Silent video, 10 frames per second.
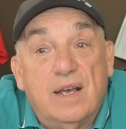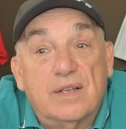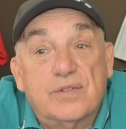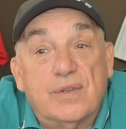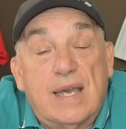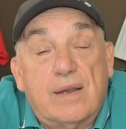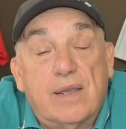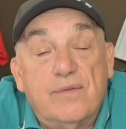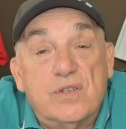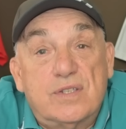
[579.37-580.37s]
So that'll
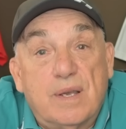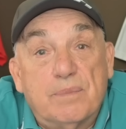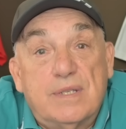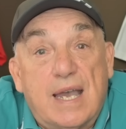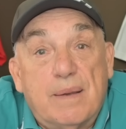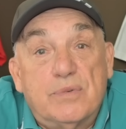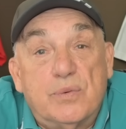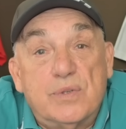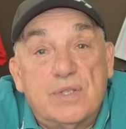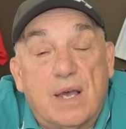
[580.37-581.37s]
give you some time to
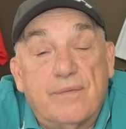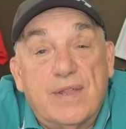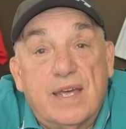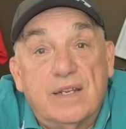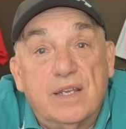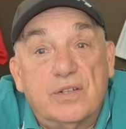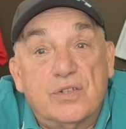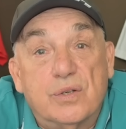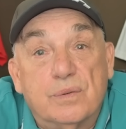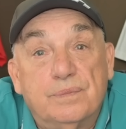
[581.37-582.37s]
resolve that
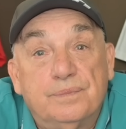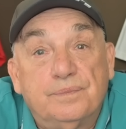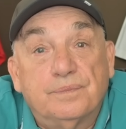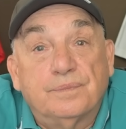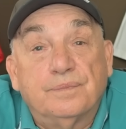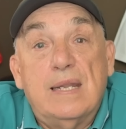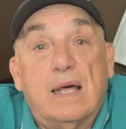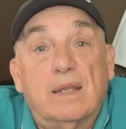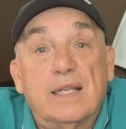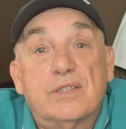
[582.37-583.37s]
issue.
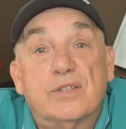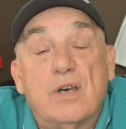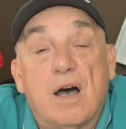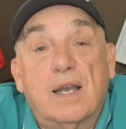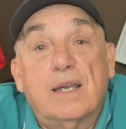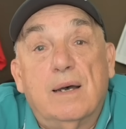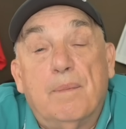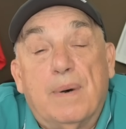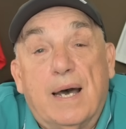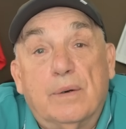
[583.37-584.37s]
Now let's talk
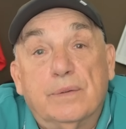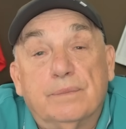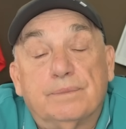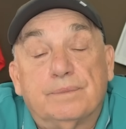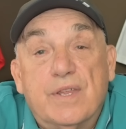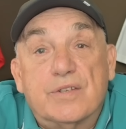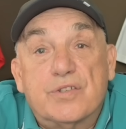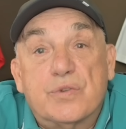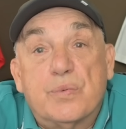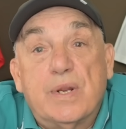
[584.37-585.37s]
about
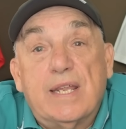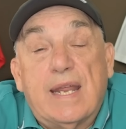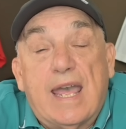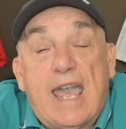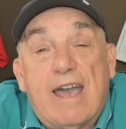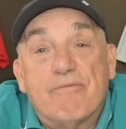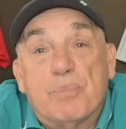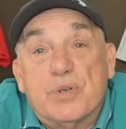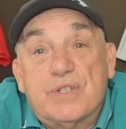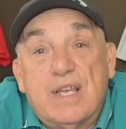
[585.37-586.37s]
this
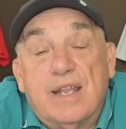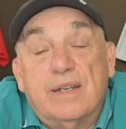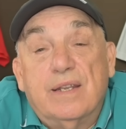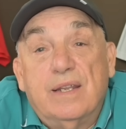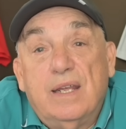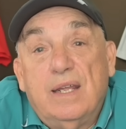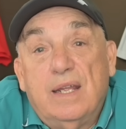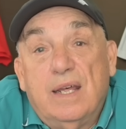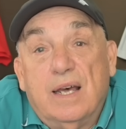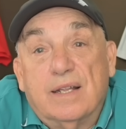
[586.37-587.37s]
3.5%
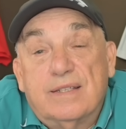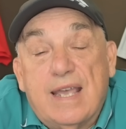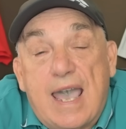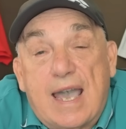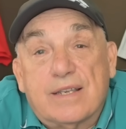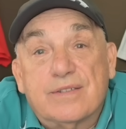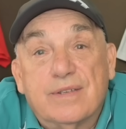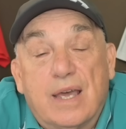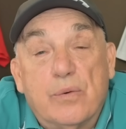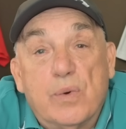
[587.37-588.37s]
tax
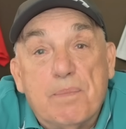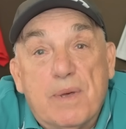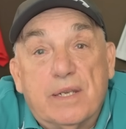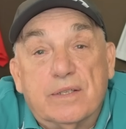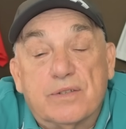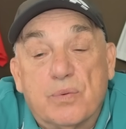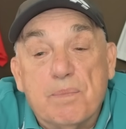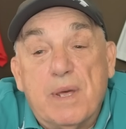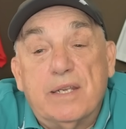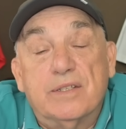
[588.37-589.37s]
on remittance.
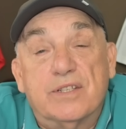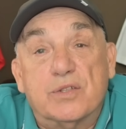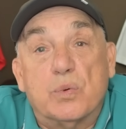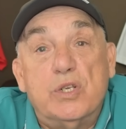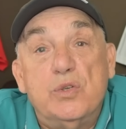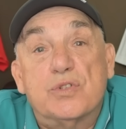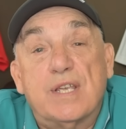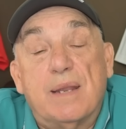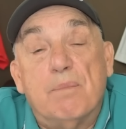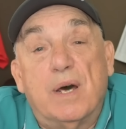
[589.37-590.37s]
Remittance is when you
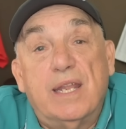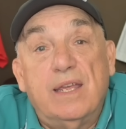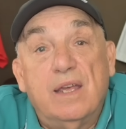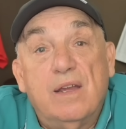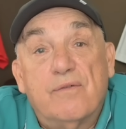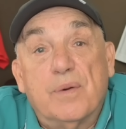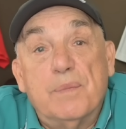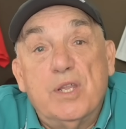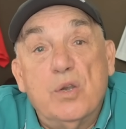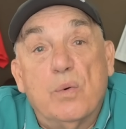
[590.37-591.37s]
send money from
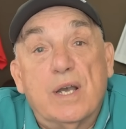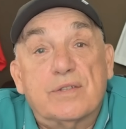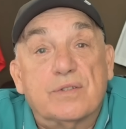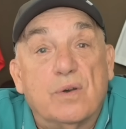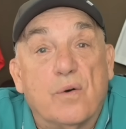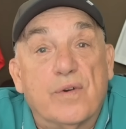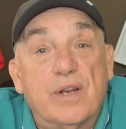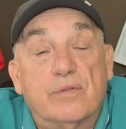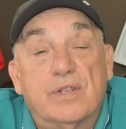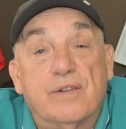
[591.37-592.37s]
the U.S. over
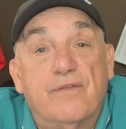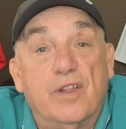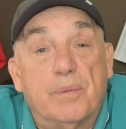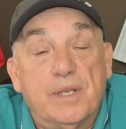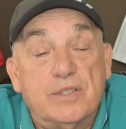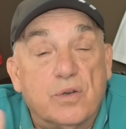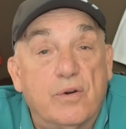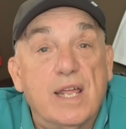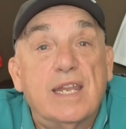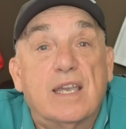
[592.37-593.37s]
here to the Philippines
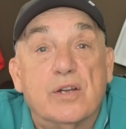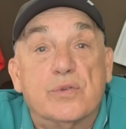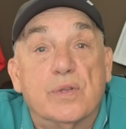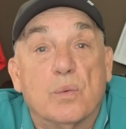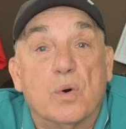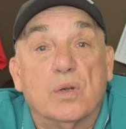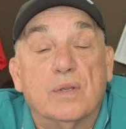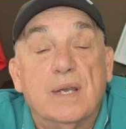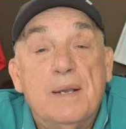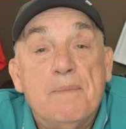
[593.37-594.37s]
or any country in the
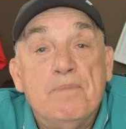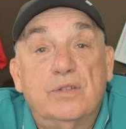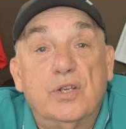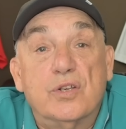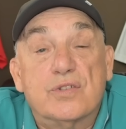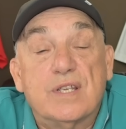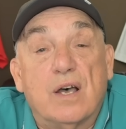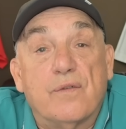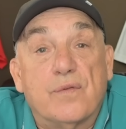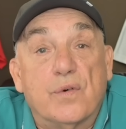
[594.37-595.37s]
world to
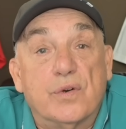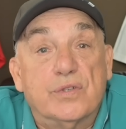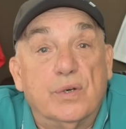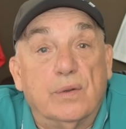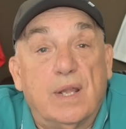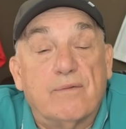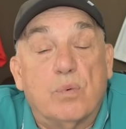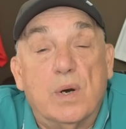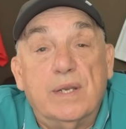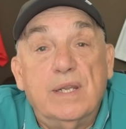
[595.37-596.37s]
yourself or to a loved
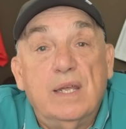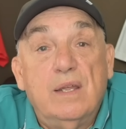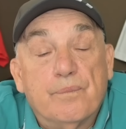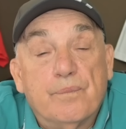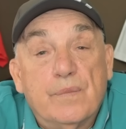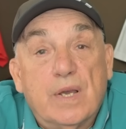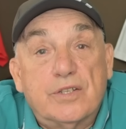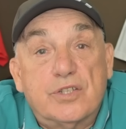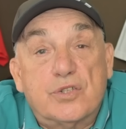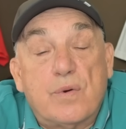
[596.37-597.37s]
one. A
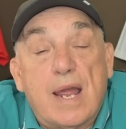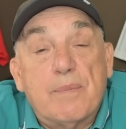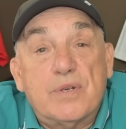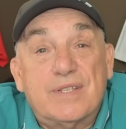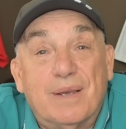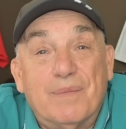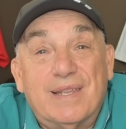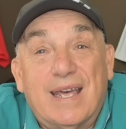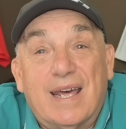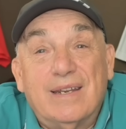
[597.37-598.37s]
subscriber sent me
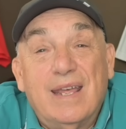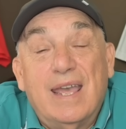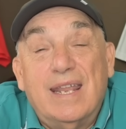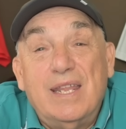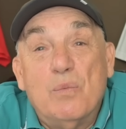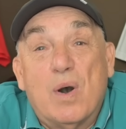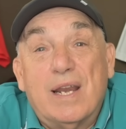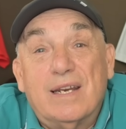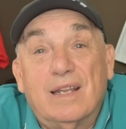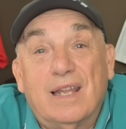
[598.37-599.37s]
that, and he
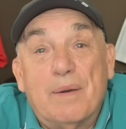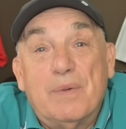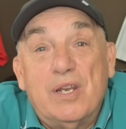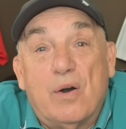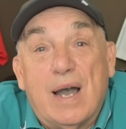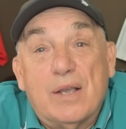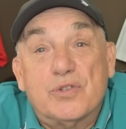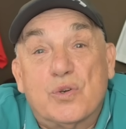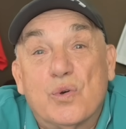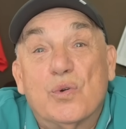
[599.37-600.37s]
wanted to let me know how
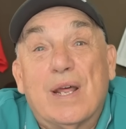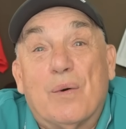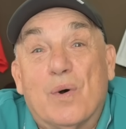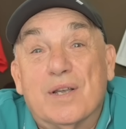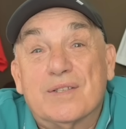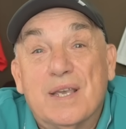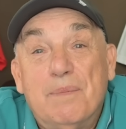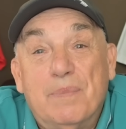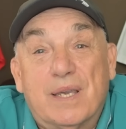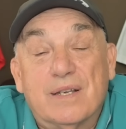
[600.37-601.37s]
screwed I was
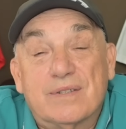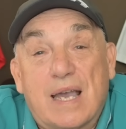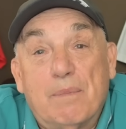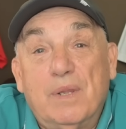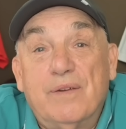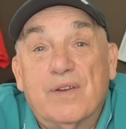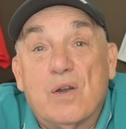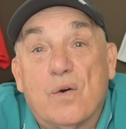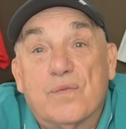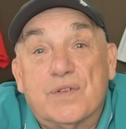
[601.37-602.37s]
because I'm living
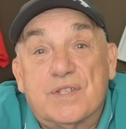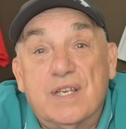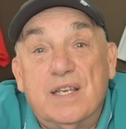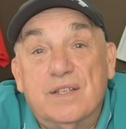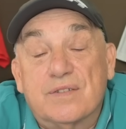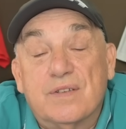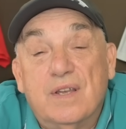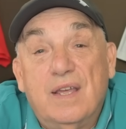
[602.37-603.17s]
overseas